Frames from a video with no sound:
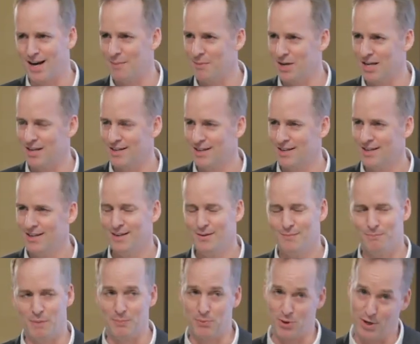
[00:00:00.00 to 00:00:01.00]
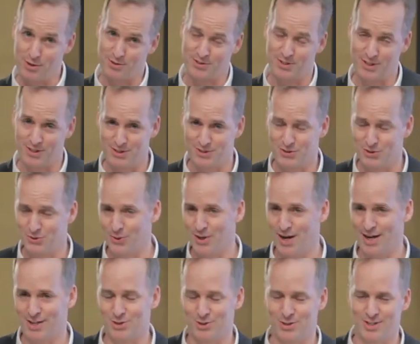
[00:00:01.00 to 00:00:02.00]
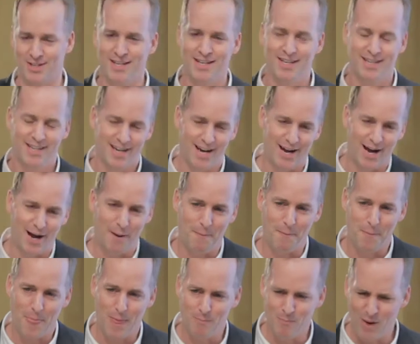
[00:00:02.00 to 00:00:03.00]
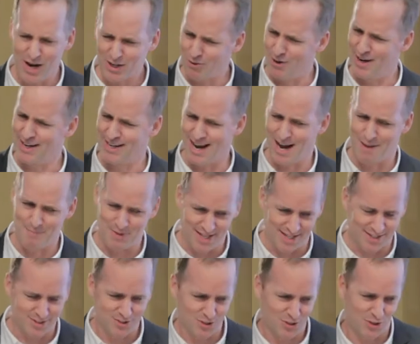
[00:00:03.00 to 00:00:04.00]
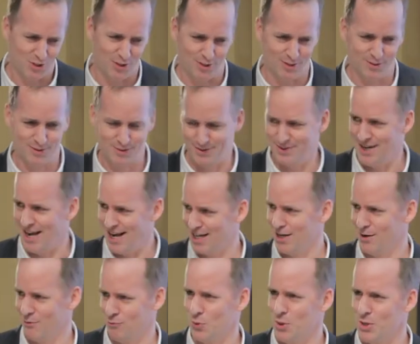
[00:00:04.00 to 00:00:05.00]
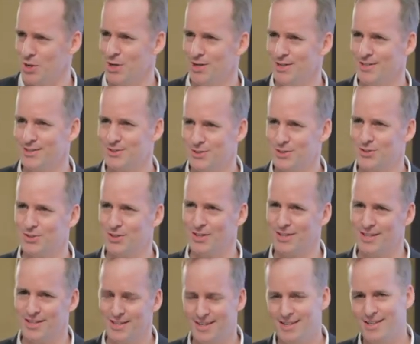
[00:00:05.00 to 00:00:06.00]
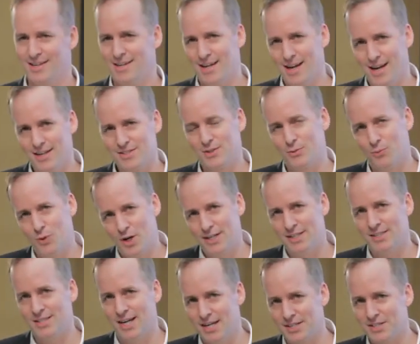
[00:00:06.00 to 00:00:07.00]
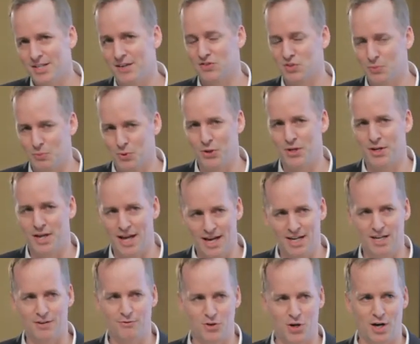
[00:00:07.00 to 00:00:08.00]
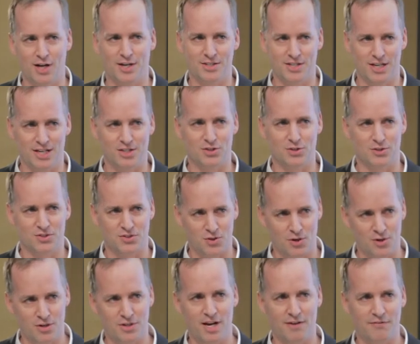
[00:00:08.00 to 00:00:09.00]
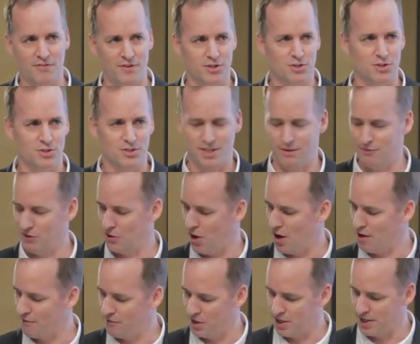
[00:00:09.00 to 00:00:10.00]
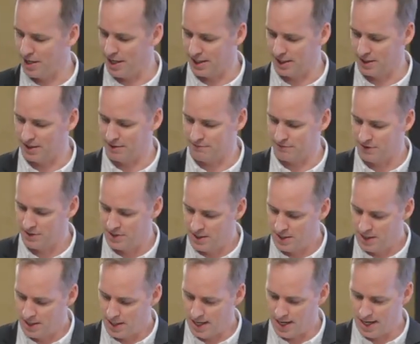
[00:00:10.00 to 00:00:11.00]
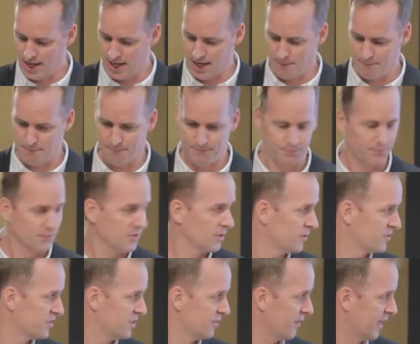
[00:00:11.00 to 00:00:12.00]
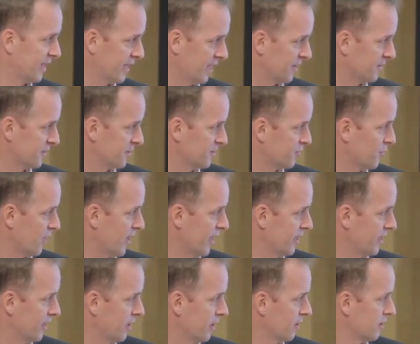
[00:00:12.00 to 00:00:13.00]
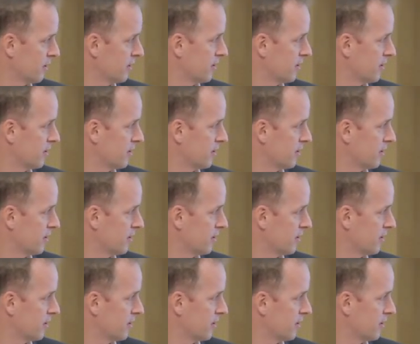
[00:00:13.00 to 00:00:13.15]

I mean, my brother said this too, actually. Uh, muckraking, I mean, that's such a negative word. It's such a, and I said, well, it does have some really negative connotations. Certain definitions of it are very negative, um, let's see if I got this right here.